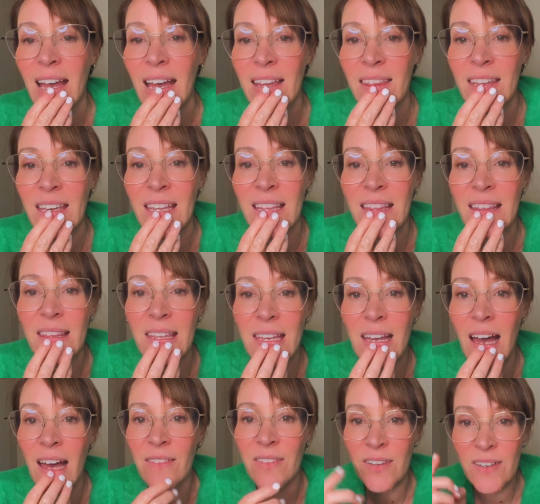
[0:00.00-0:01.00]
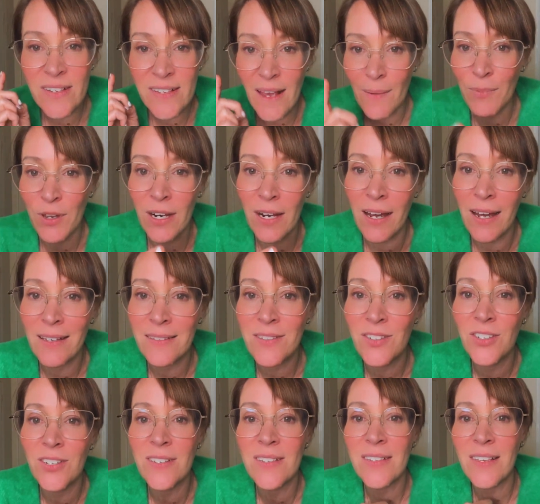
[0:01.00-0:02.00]
and then the others I'm going to
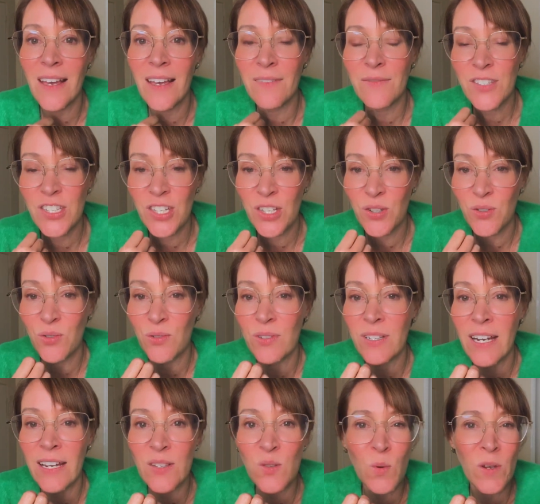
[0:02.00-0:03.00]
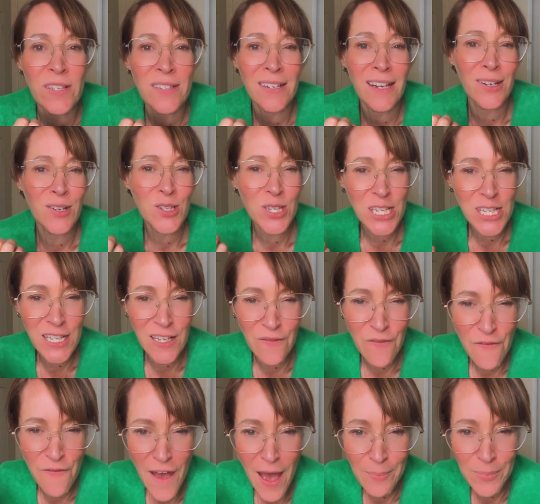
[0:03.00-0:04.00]
ask you to save till next Wednesday, because this is
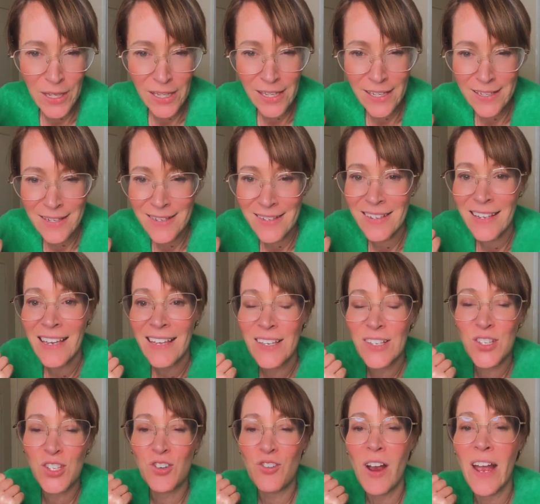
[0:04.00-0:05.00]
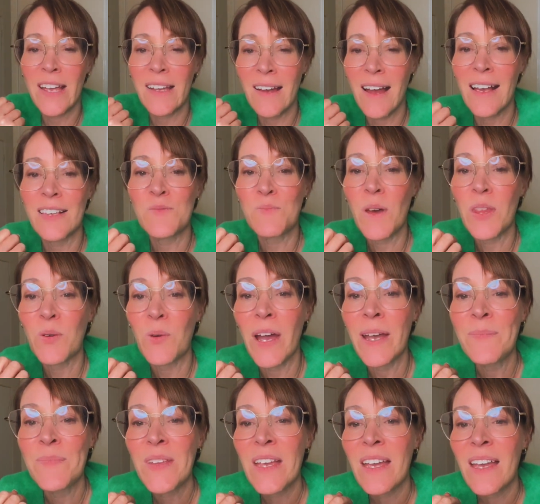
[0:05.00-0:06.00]
fabulous. This is great, guys, by the
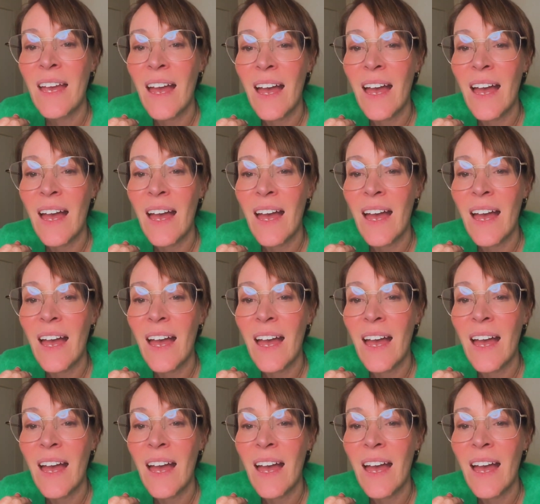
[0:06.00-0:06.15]
way.